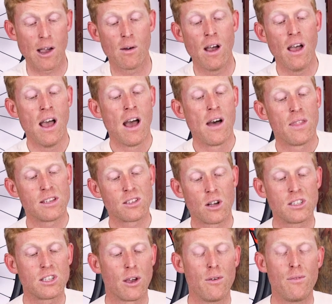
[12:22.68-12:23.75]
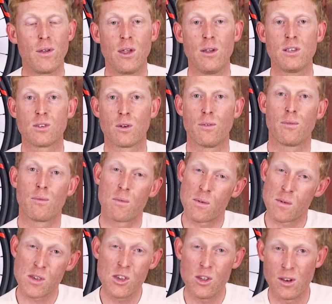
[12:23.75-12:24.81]
out. There's also a few sort
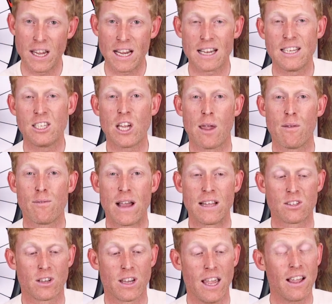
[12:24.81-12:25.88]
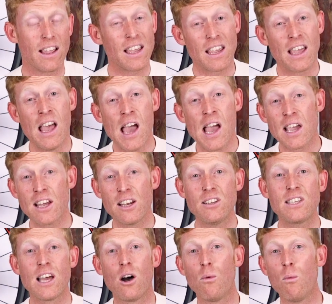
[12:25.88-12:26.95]
of uniquely shaped vents on here. Can you
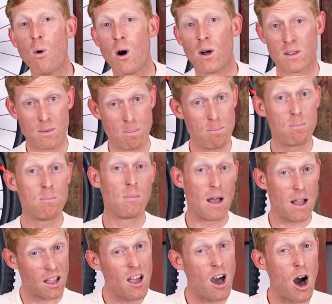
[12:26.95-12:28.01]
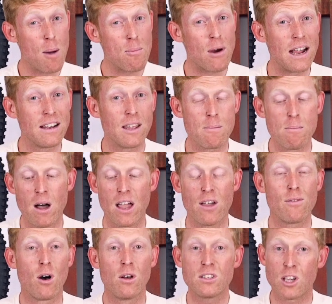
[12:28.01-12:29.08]
tell what car brand it might
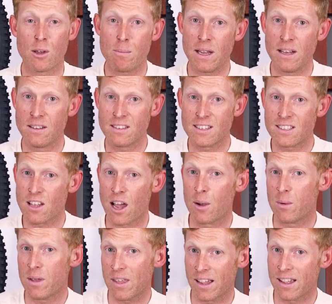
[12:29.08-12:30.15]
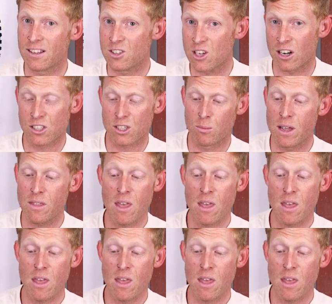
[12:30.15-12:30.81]
have also been designed with in conjunction